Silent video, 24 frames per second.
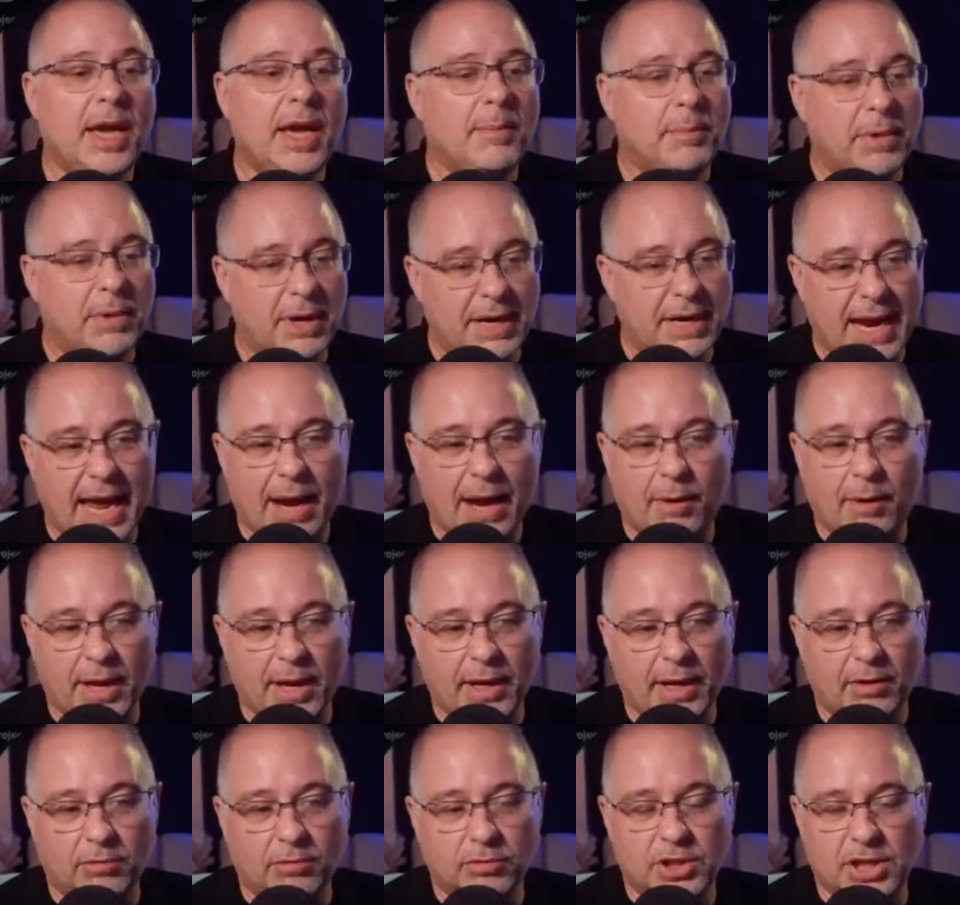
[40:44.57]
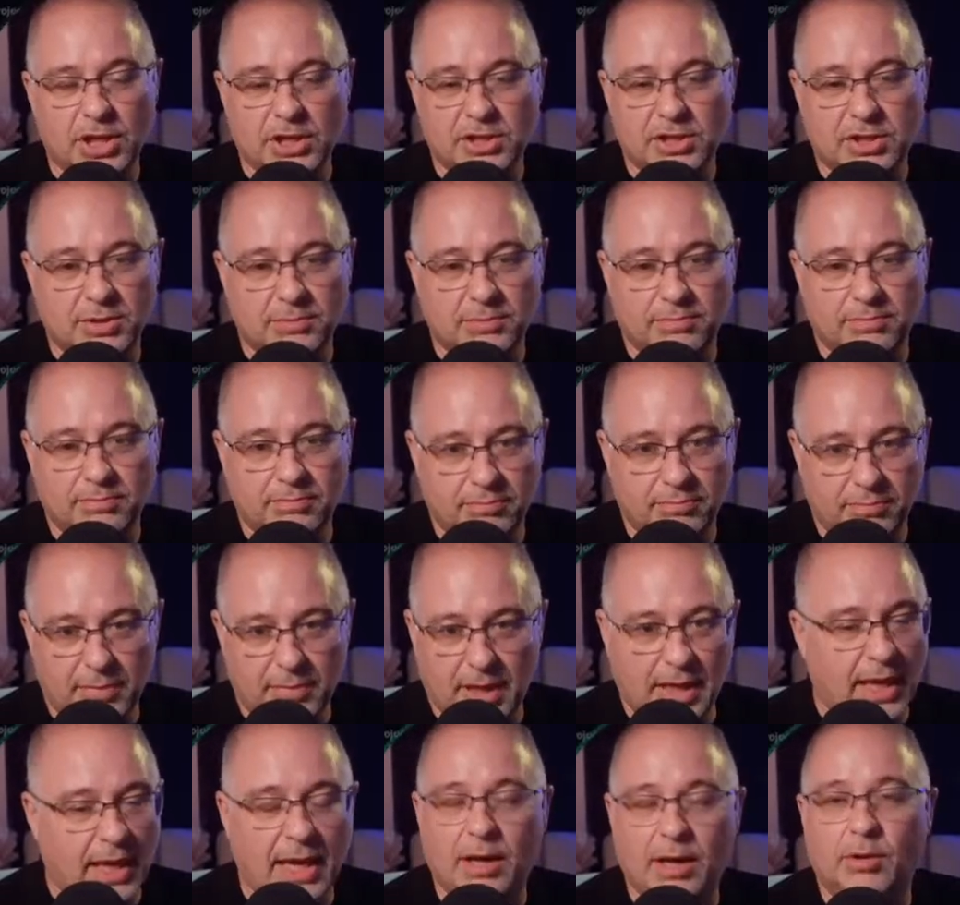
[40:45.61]
But now it'll
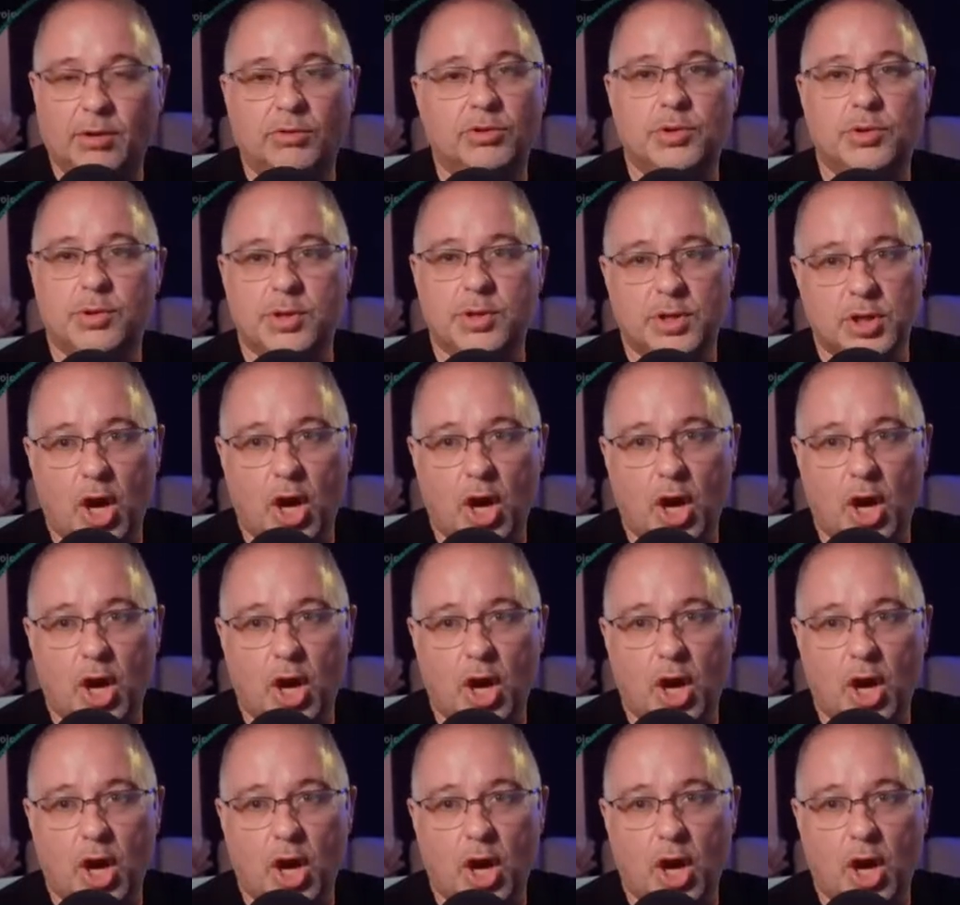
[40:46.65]
do this